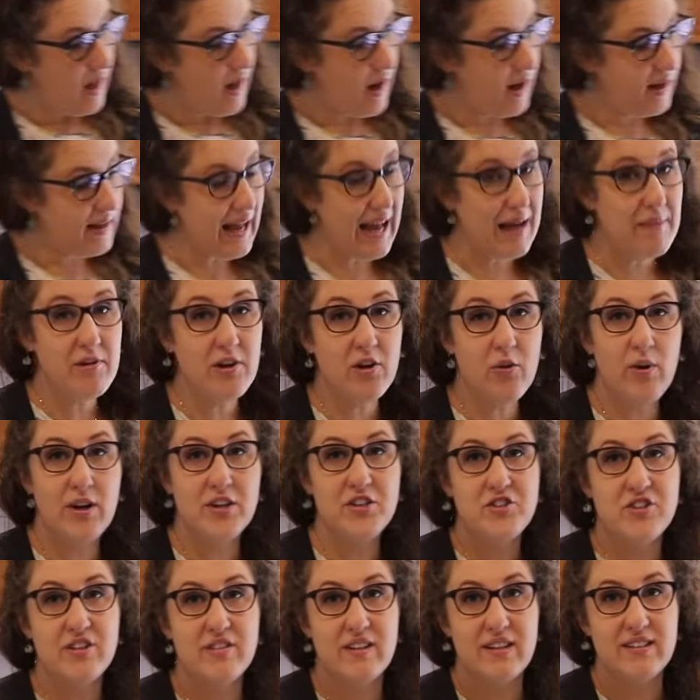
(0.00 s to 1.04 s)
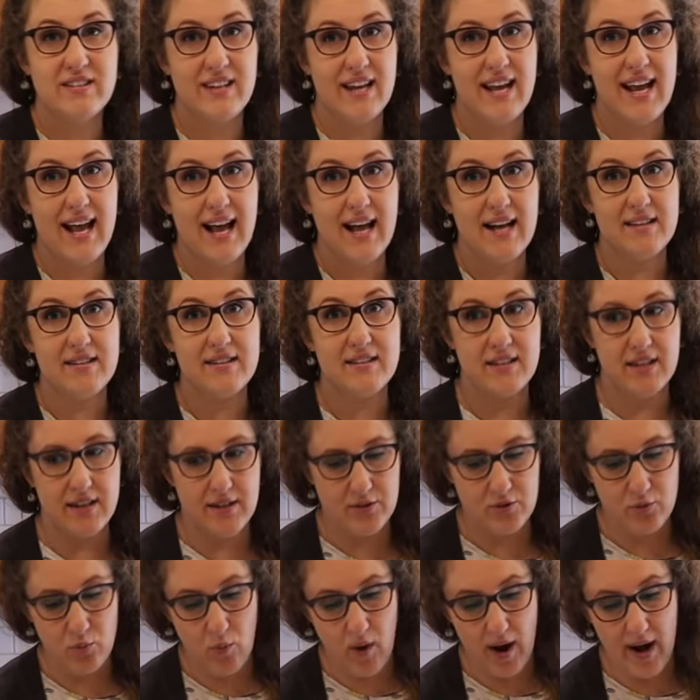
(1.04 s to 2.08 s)
A common question that's asked
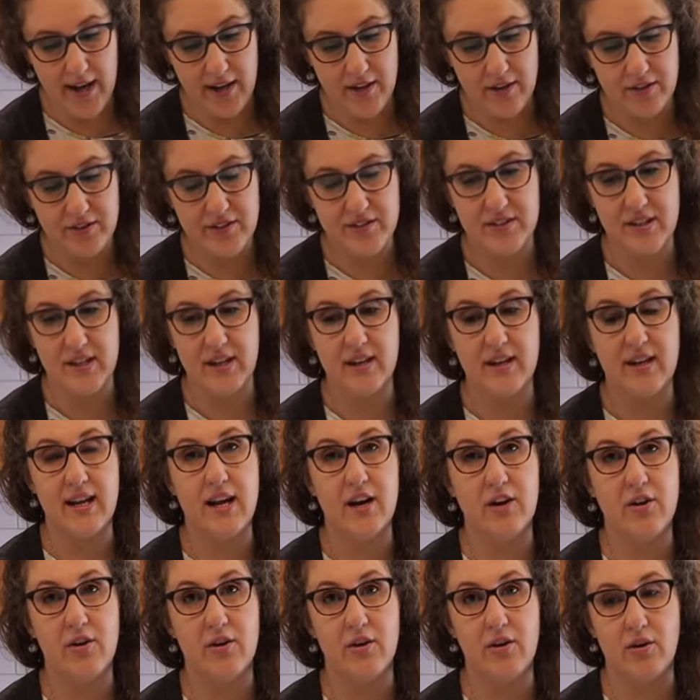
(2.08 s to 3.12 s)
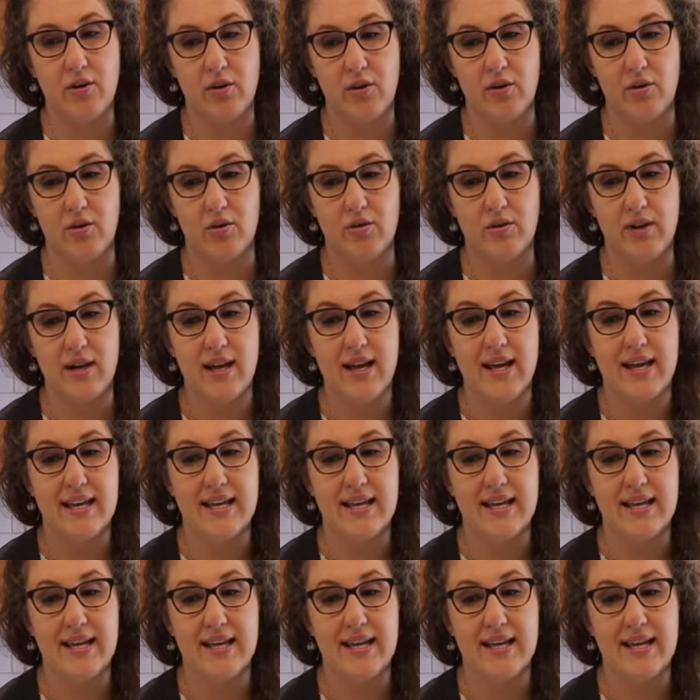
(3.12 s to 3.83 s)
is why you'll see an error code